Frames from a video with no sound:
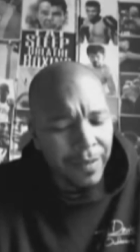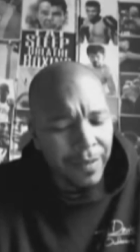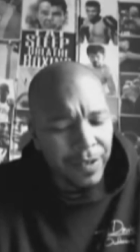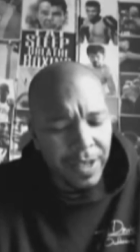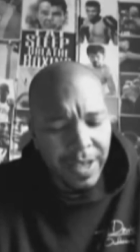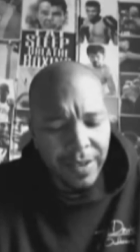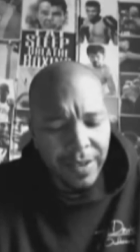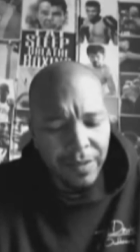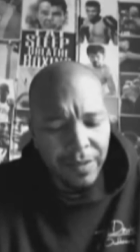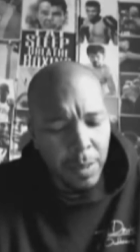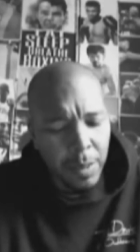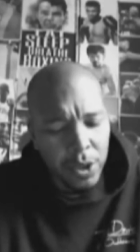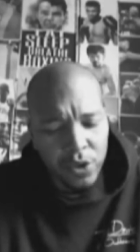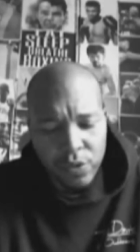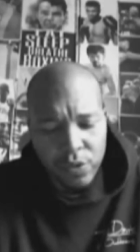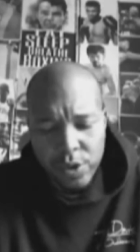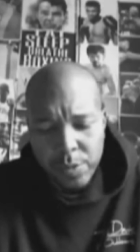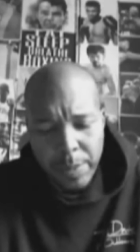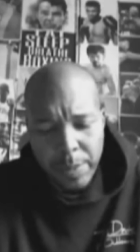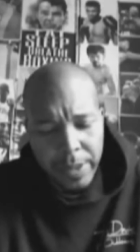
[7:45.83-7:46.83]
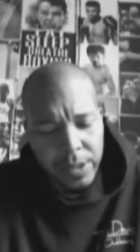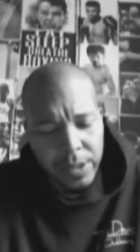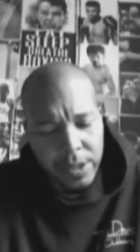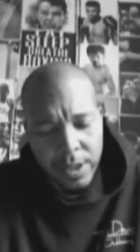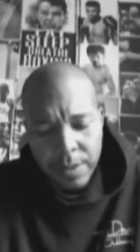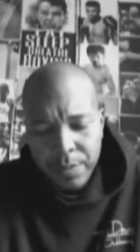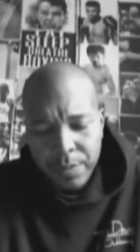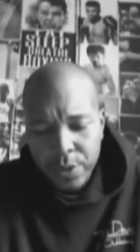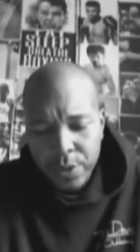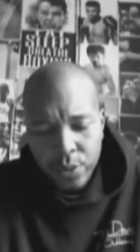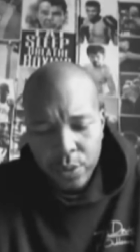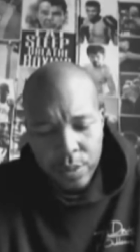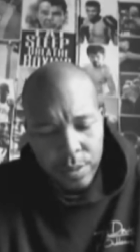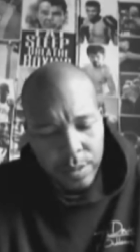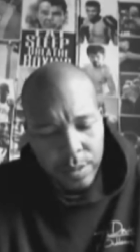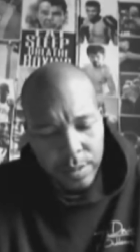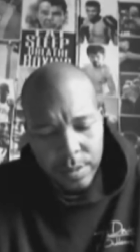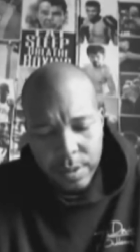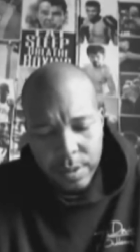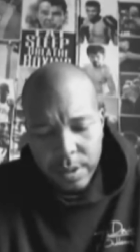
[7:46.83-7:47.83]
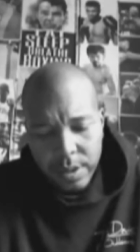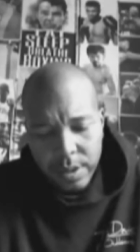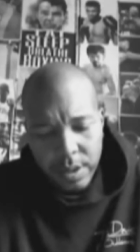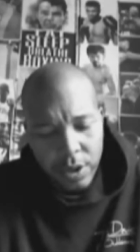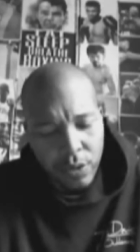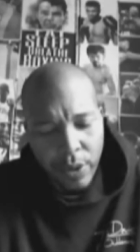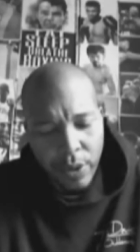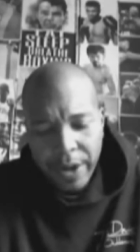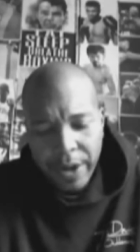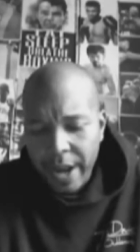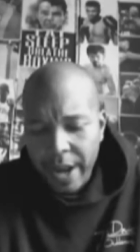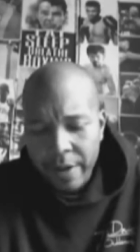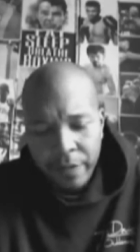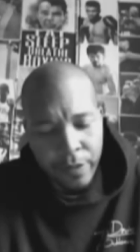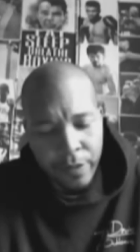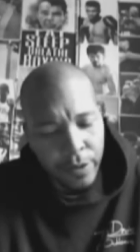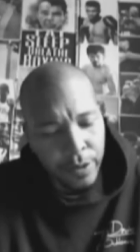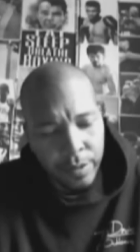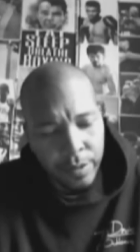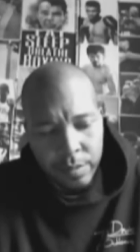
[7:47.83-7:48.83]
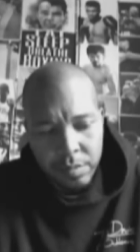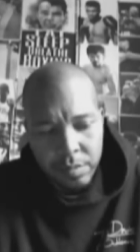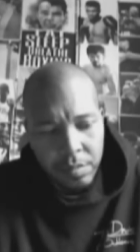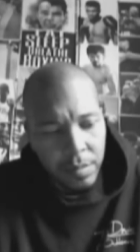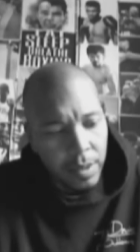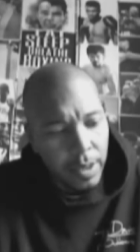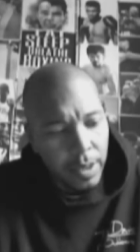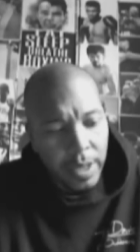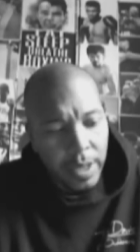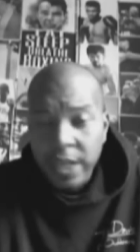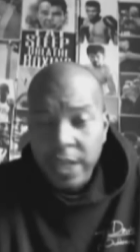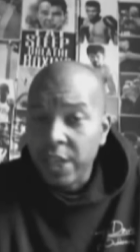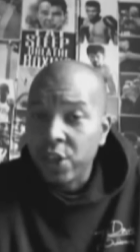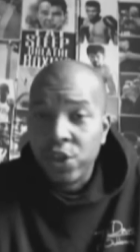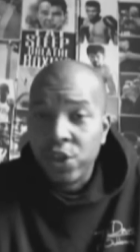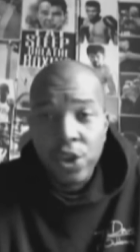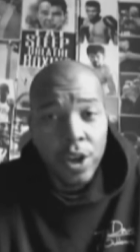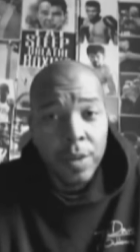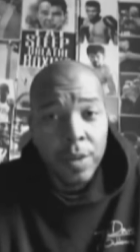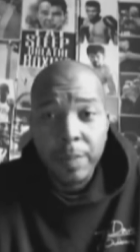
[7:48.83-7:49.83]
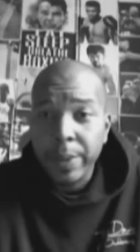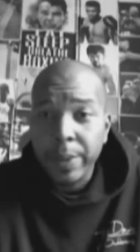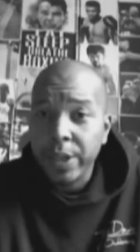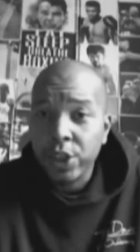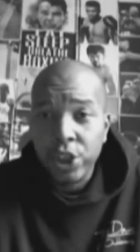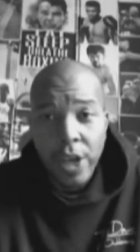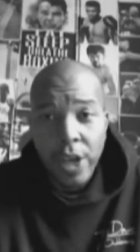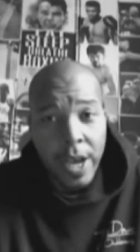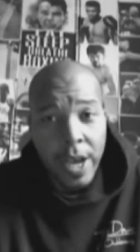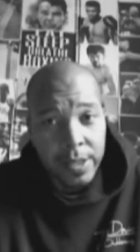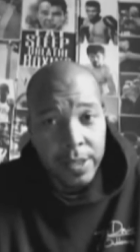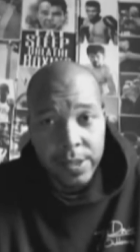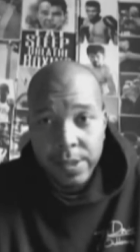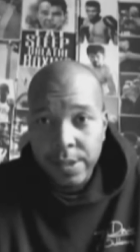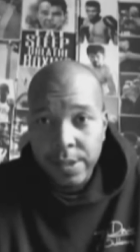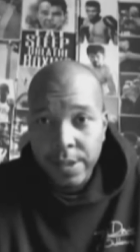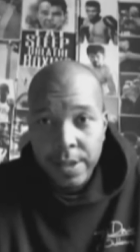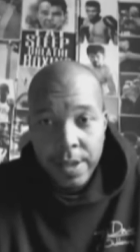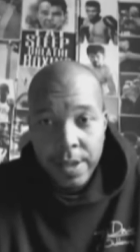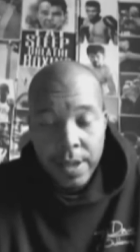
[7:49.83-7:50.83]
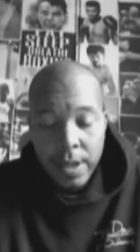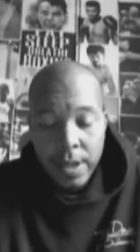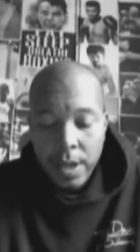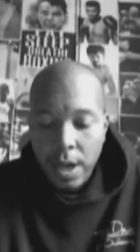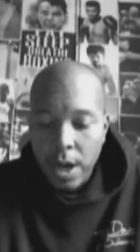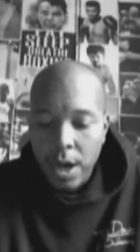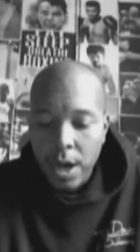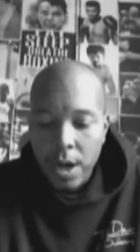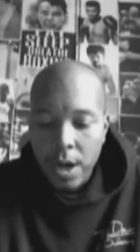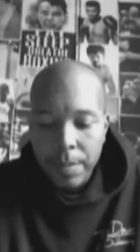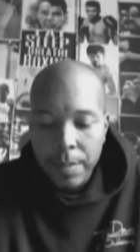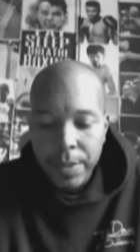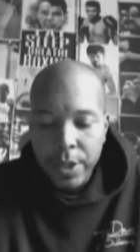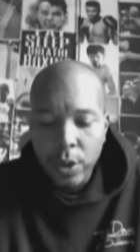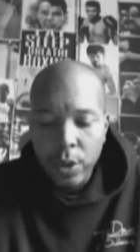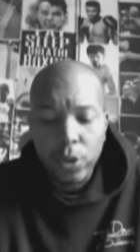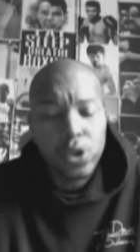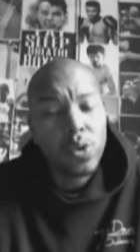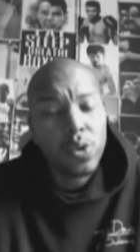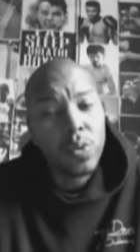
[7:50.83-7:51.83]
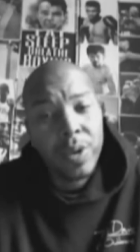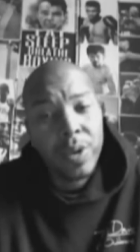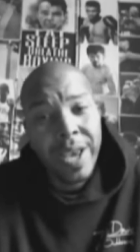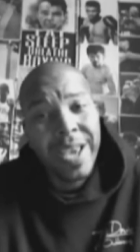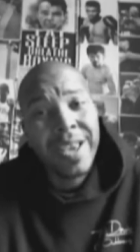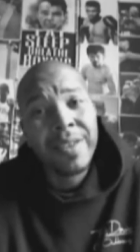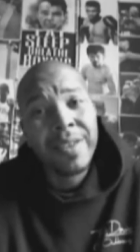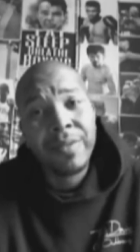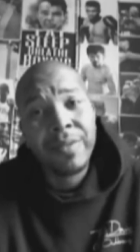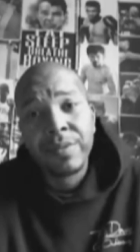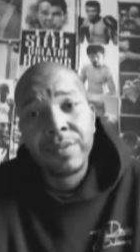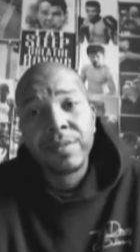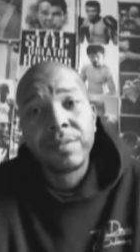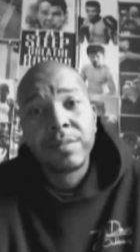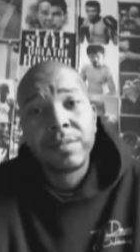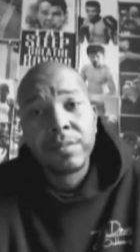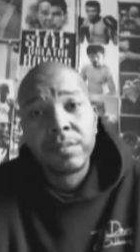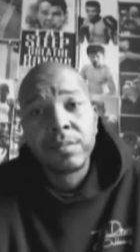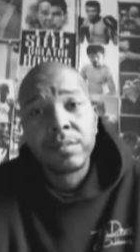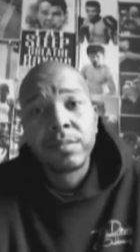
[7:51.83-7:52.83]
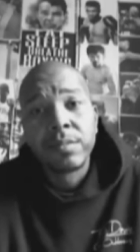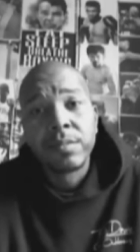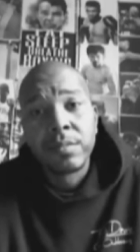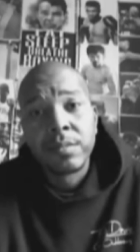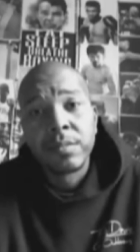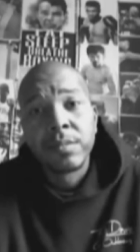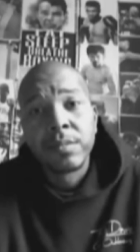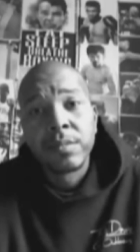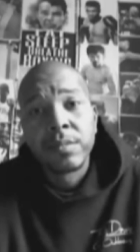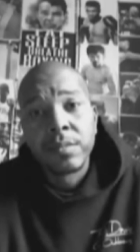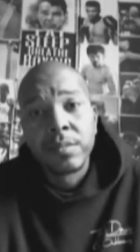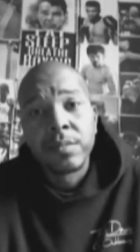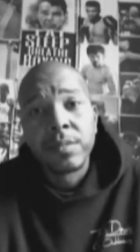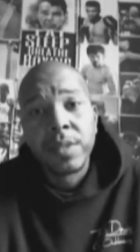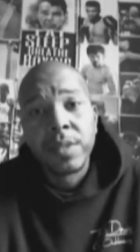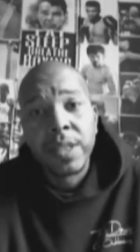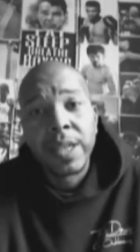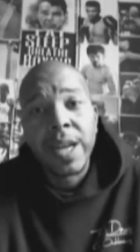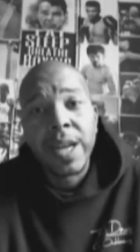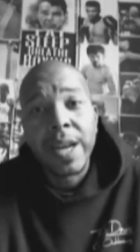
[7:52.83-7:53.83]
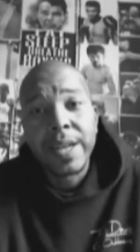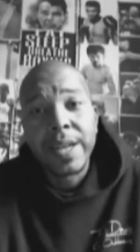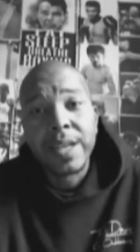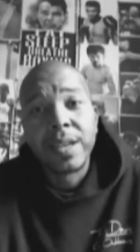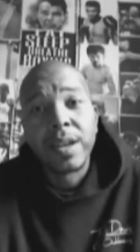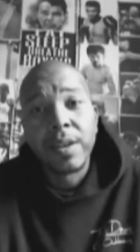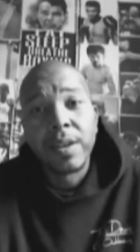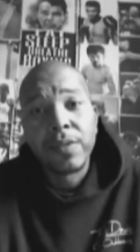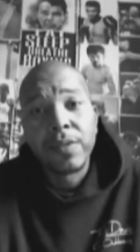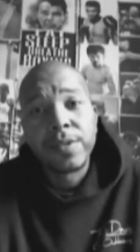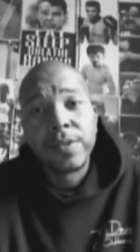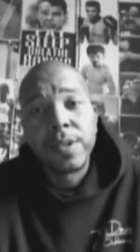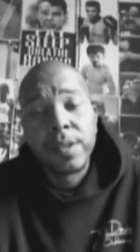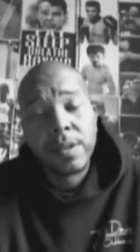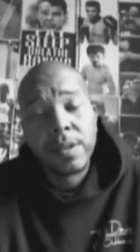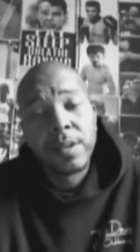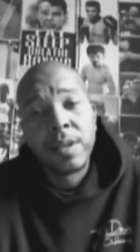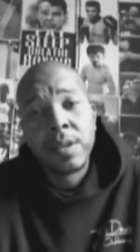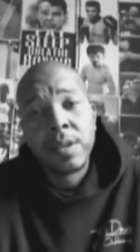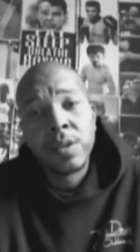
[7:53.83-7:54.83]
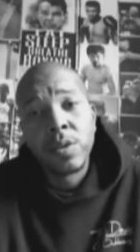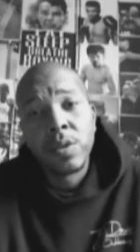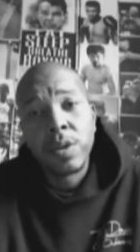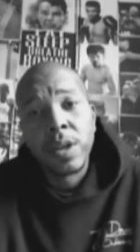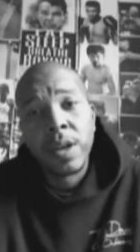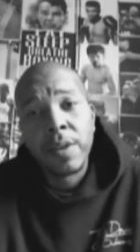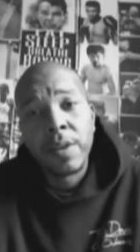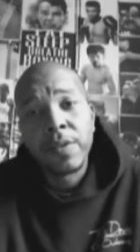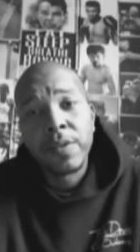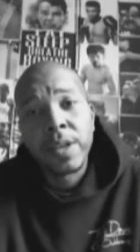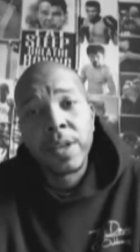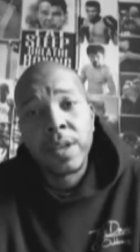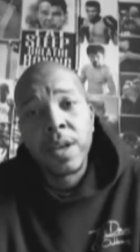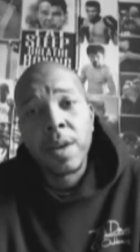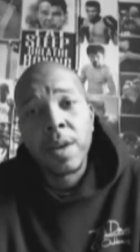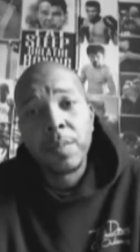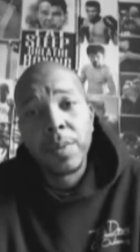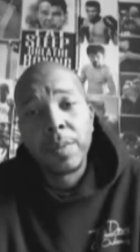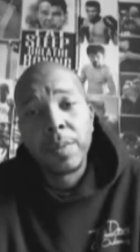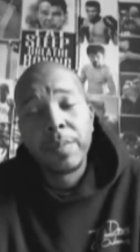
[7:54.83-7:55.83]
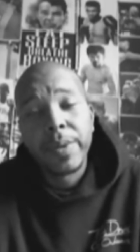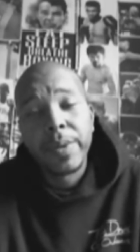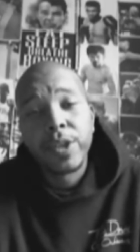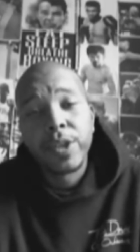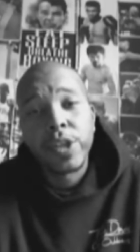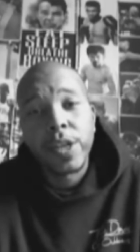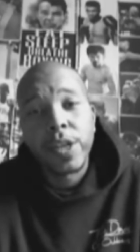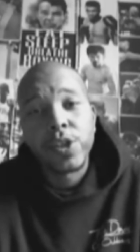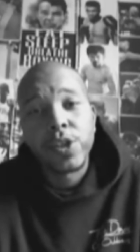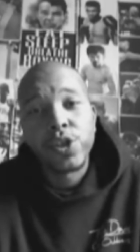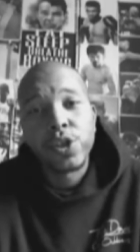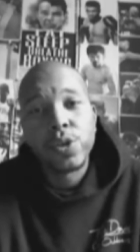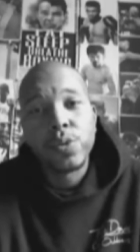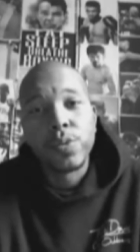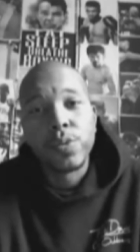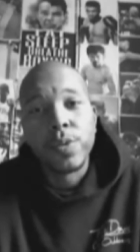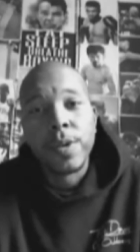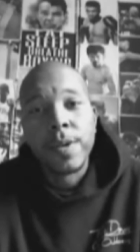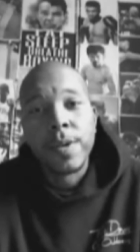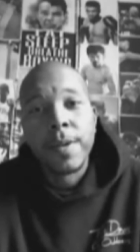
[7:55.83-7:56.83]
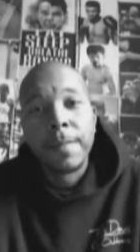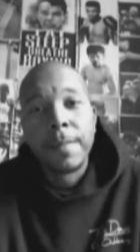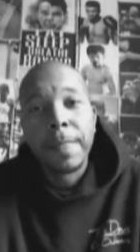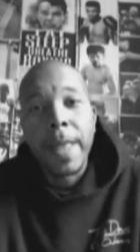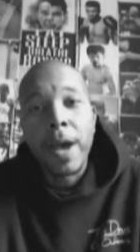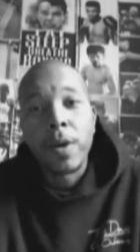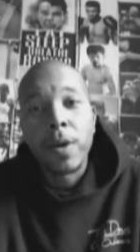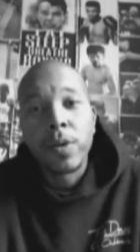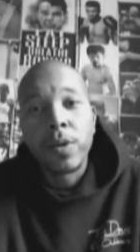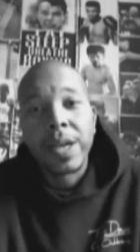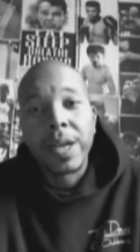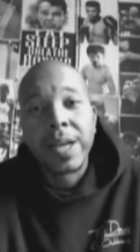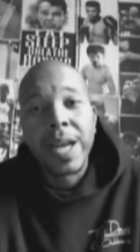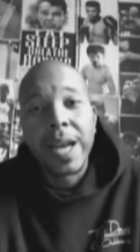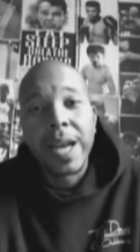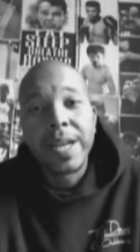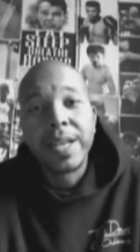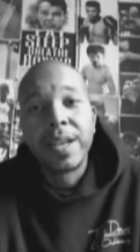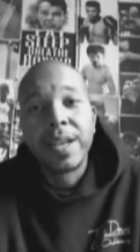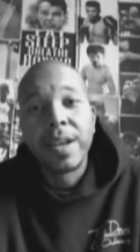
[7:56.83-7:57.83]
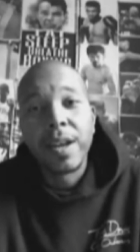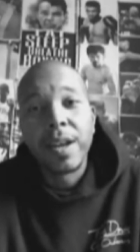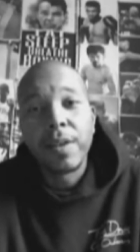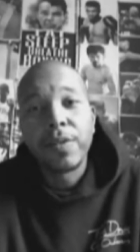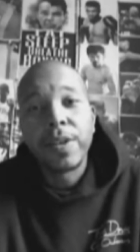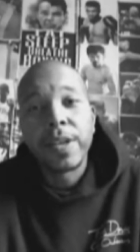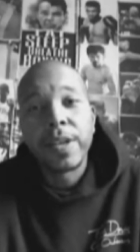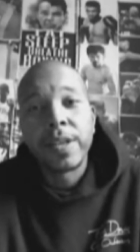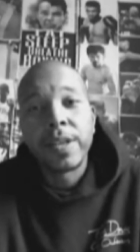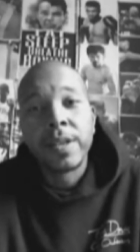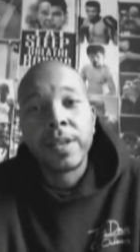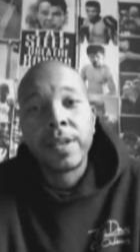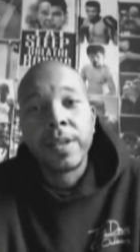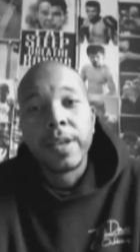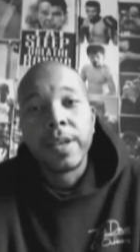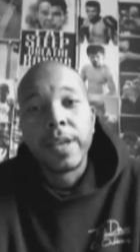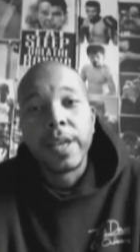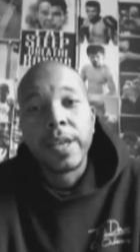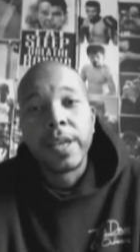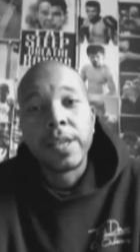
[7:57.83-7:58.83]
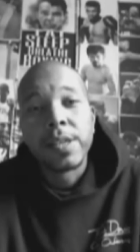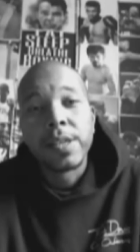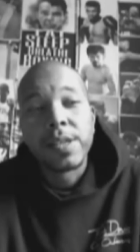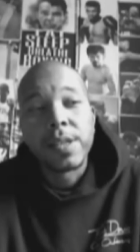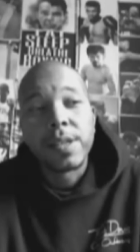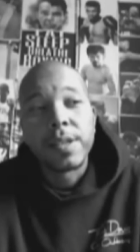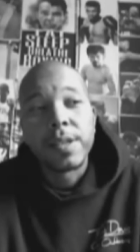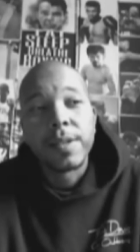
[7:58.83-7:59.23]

I have to give much respect to Lemieux. Great effort. He took big shots. Um, he also gave Gennady Golovkin, you know, Golovkin a couple of big shots too. Now, Gennady Golovkin is